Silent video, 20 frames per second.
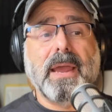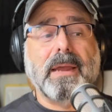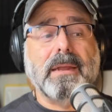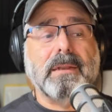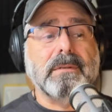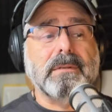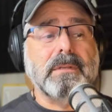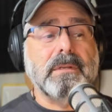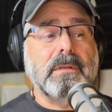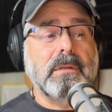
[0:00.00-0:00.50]

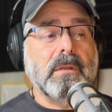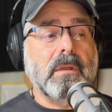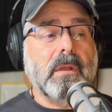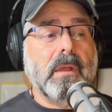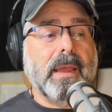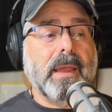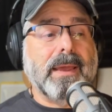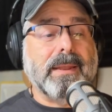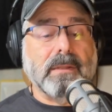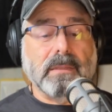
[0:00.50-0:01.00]
and
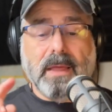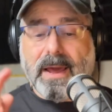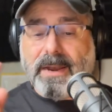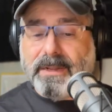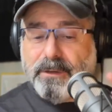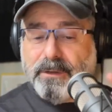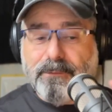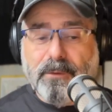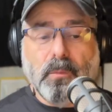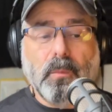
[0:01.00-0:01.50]
in a
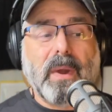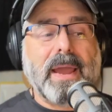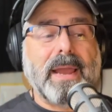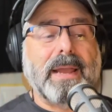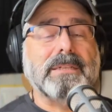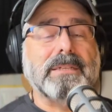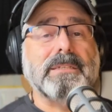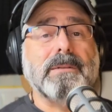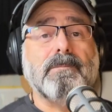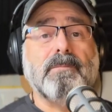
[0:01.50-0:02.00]
lot of different
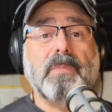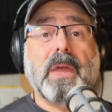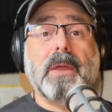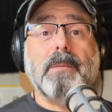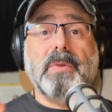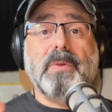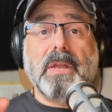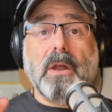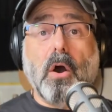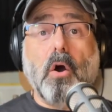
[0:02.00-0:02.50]
ways
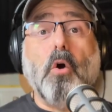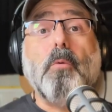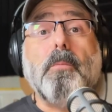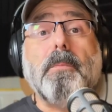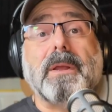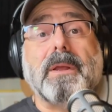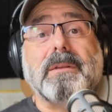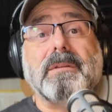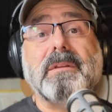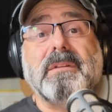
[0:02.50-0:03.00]
and be
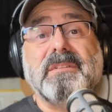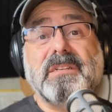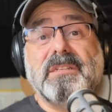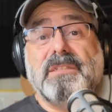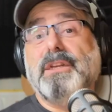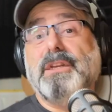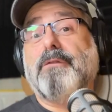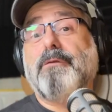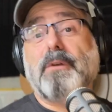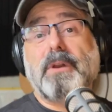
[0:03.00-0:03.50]
open
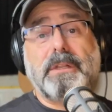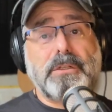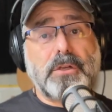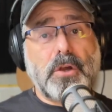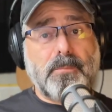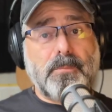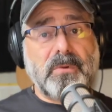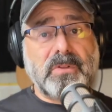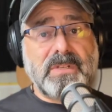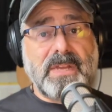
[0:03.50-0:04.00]
to different
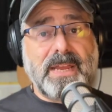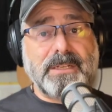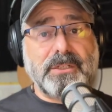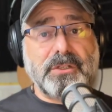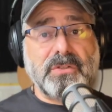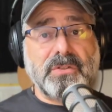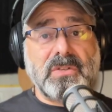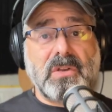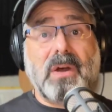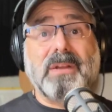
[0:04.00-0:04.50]

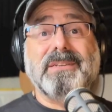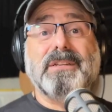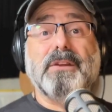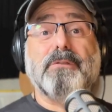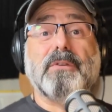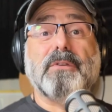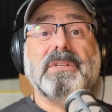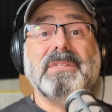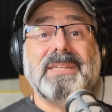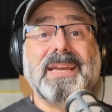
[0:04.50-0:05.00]
interpretations on
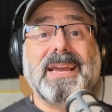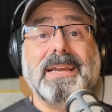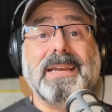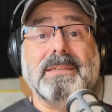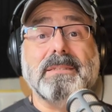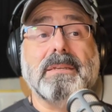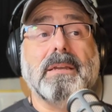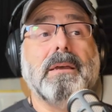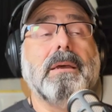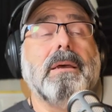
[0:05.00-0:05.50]
different
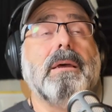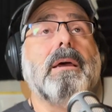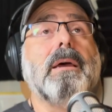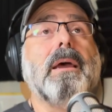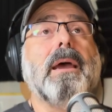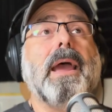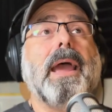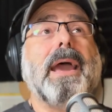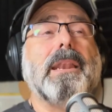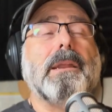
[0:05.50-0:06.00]
days.
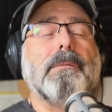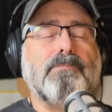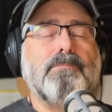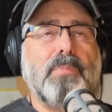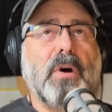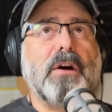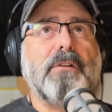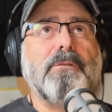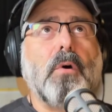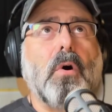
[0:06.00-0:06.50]
And
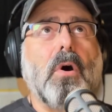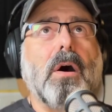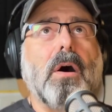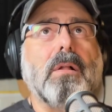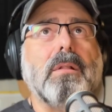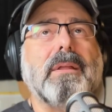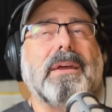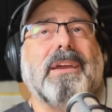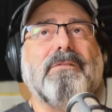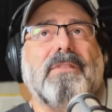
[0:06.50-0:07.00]
above
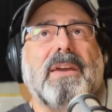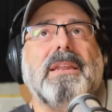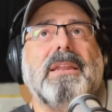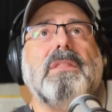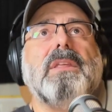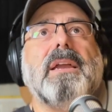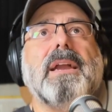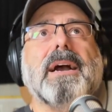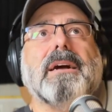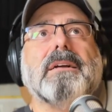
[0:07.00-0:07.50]
all, if
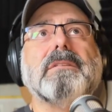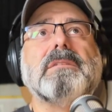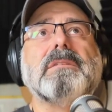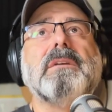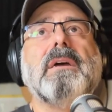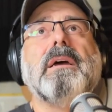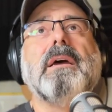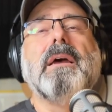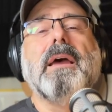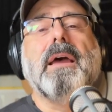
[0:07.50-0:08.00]
anything
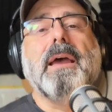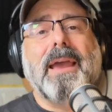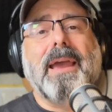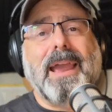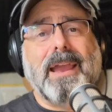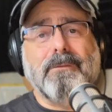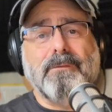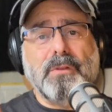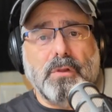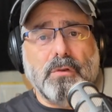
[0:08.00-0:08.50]
else,
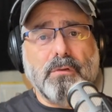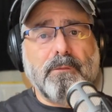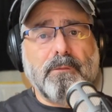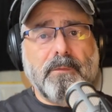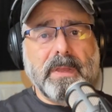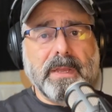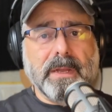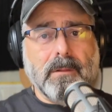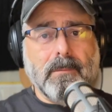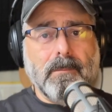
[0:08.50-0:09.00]
if you
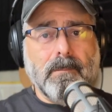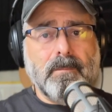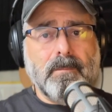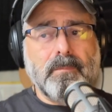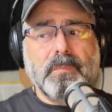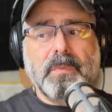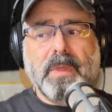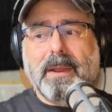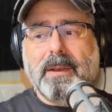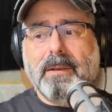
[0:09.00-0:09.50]
feel
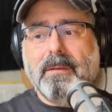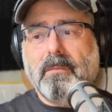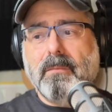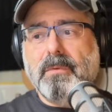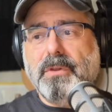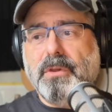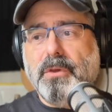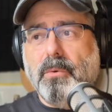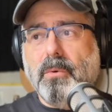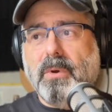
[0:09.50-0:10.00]
that
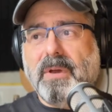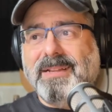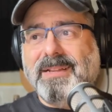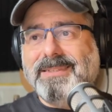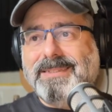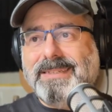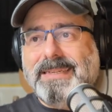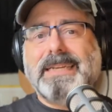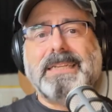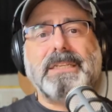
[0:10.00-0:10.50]
you
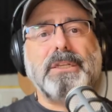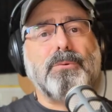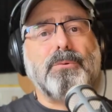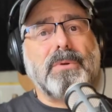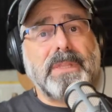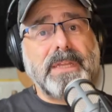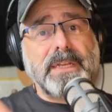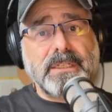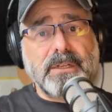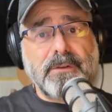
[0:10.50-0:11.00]

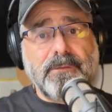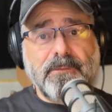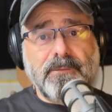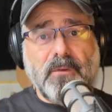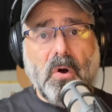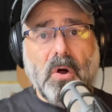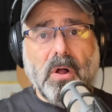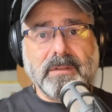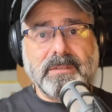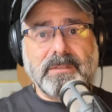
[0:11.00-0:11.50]
continually
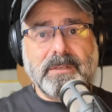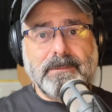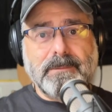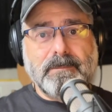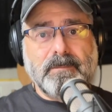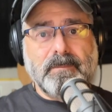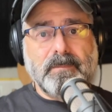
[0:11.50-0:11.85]
default